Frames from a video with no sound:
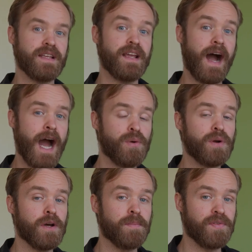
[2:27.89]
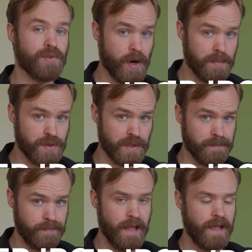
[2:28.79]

the iron absorption